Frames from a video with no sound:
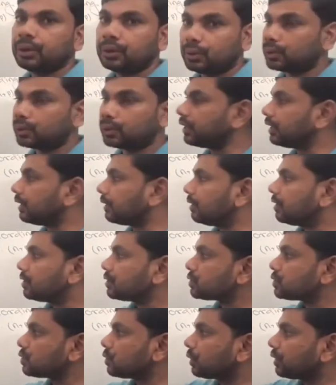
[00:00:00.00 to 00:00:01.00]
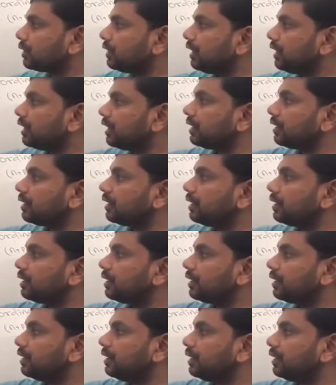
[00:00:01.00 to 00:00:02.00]
Okay, so here
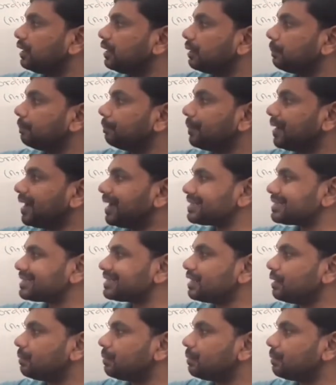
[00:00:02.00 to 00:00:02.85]
mass